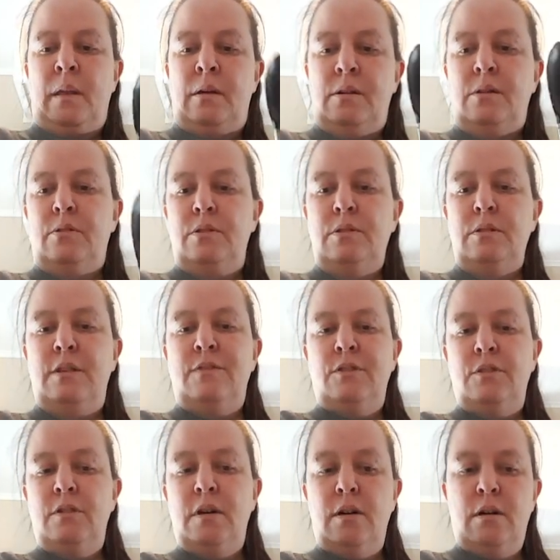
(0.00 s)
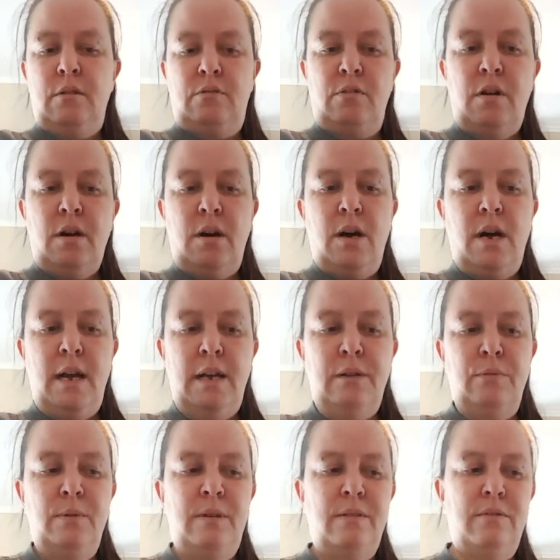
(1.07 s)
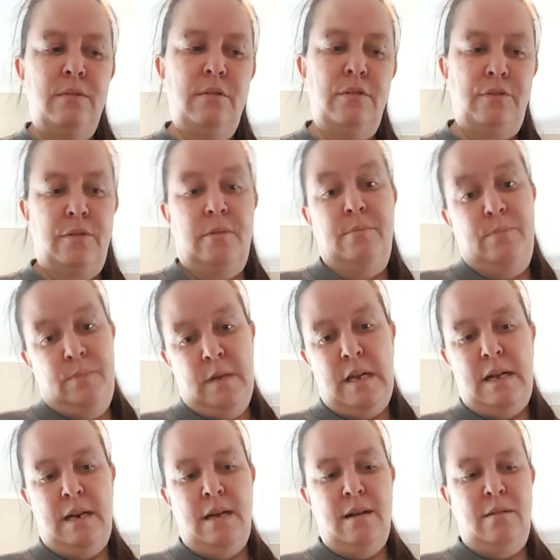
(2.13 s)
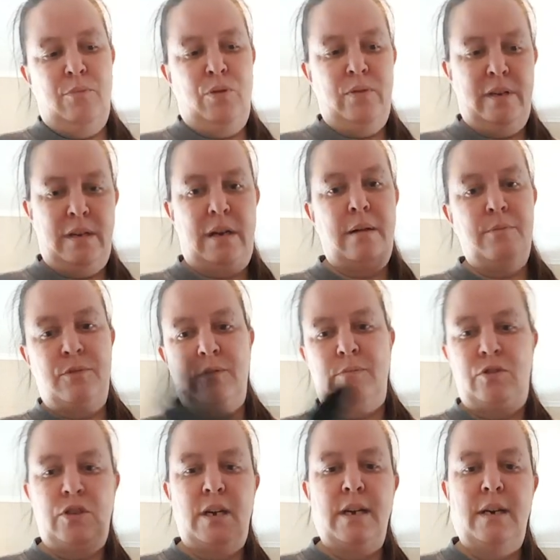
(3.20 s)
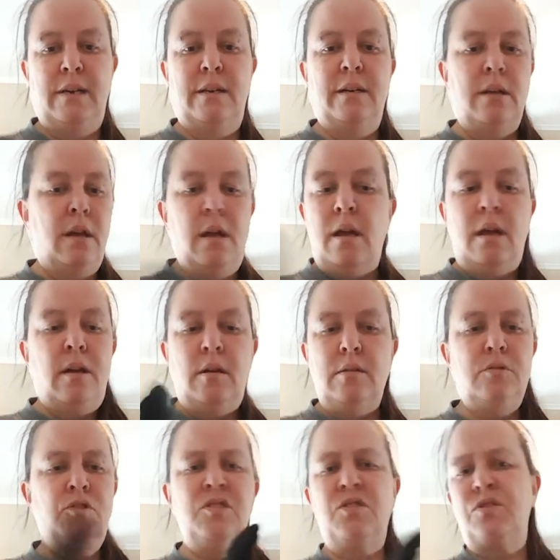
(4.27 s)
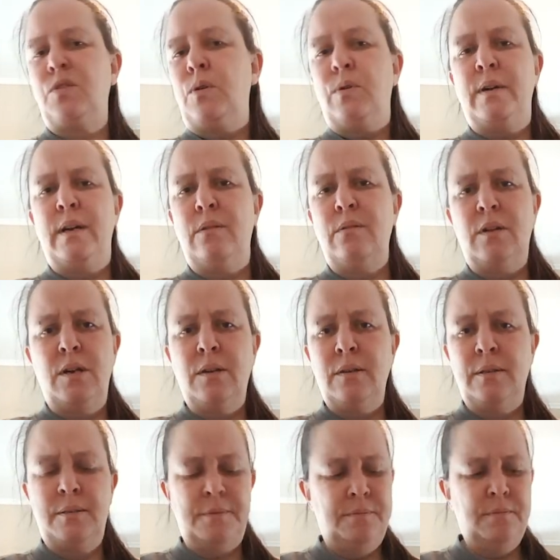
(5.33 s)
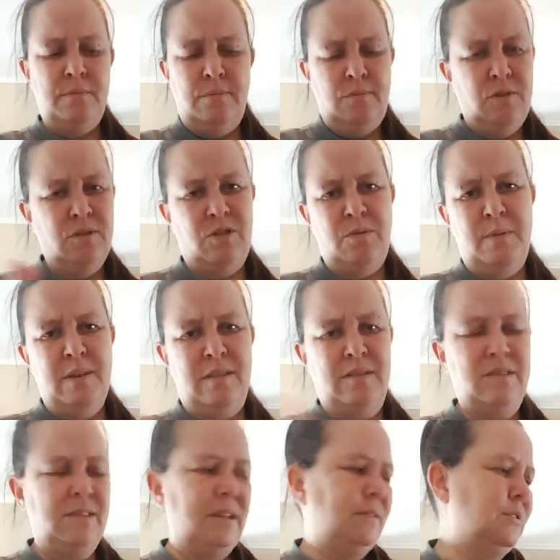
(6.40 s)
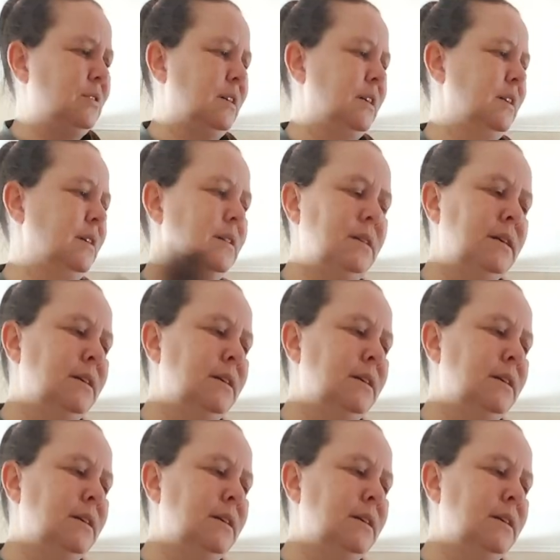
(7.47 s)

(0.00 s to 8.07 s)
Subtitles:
you know, you're giving your dog rawhide or whatever from an animal that comes from China, just throw it out, just to be on the safe side.